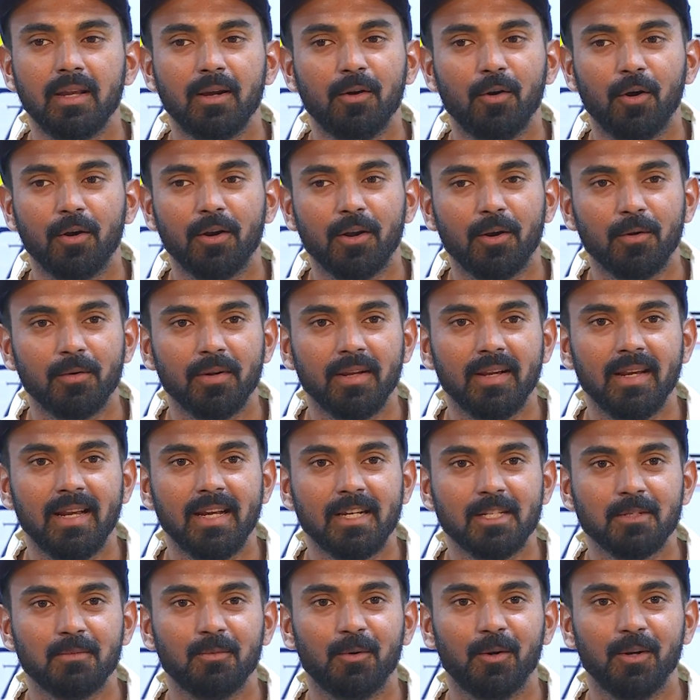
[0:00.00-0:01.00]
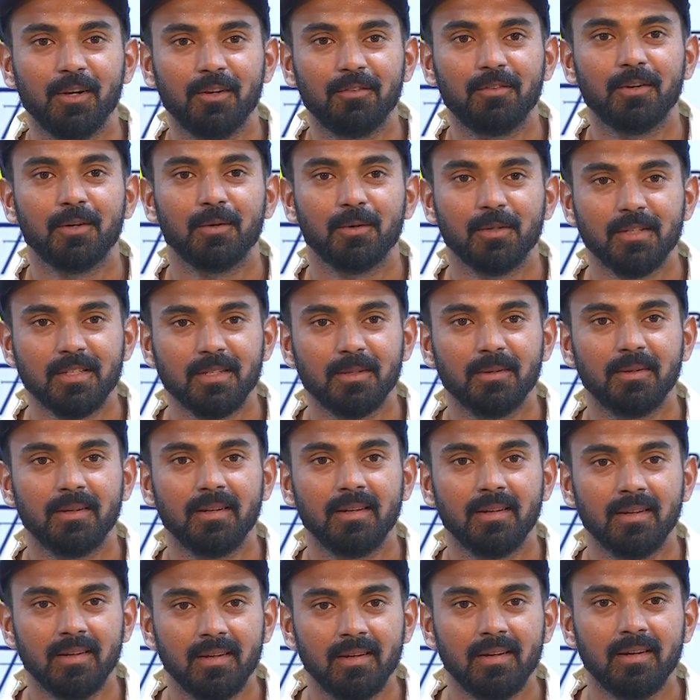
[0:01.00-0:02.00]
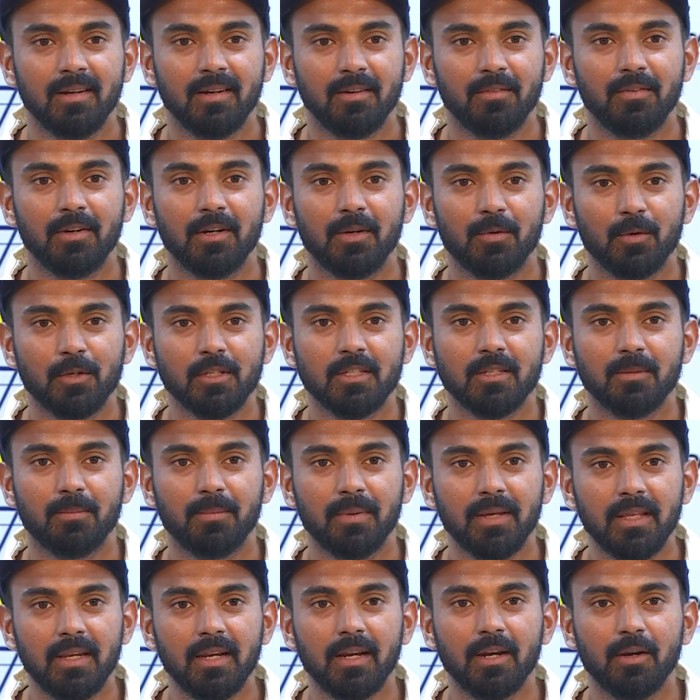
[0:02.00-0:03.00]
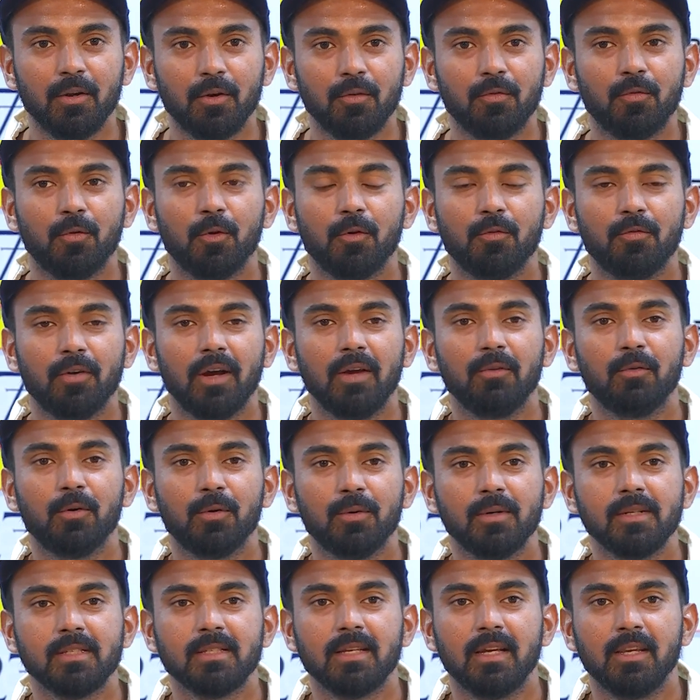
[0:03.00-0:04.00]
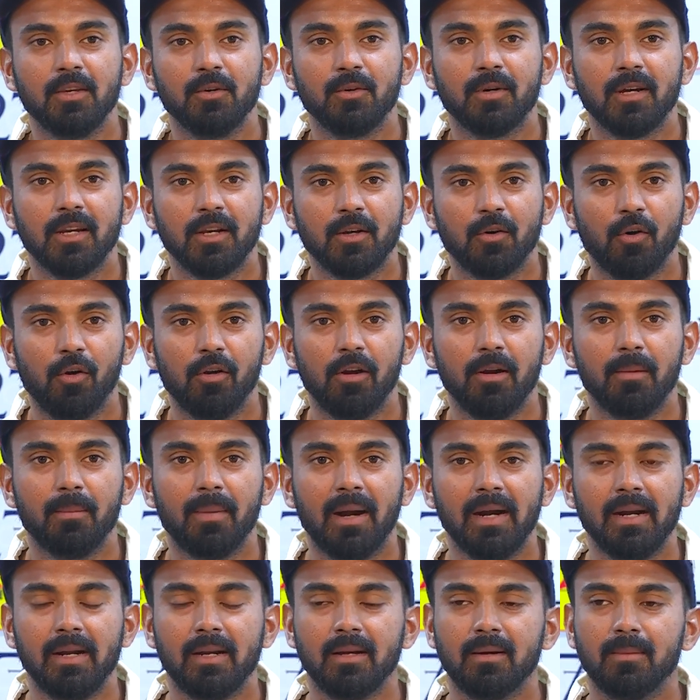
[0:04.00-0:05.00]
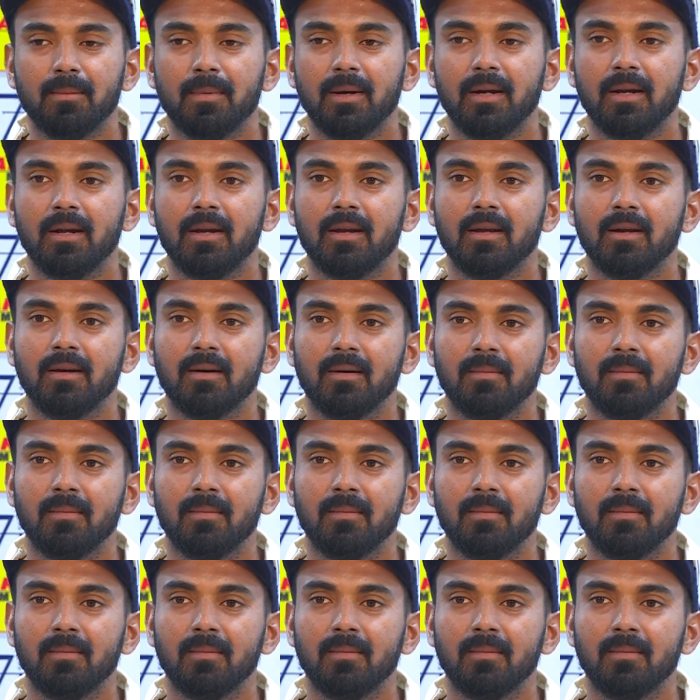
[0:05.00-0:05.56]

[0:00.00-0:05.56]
he got out the next ball. If it was a period of 4-5 overs, then you can call it banter. But